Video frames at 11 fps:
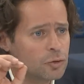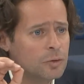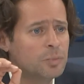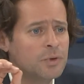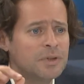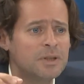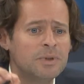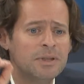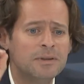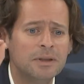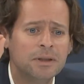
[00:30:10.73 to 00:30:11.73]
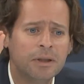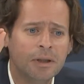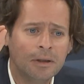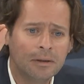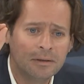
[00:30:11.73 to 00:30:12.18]
There's feedback, but there are
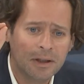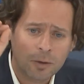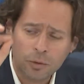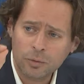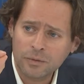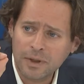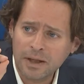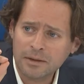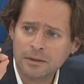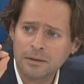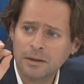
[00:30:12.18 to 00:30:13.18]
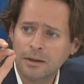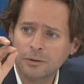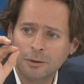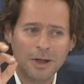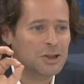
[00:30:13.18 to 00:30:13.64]
no answers. There's just the
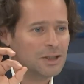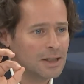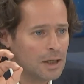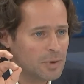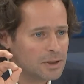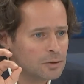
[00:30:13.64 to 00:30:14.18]
possibility of being in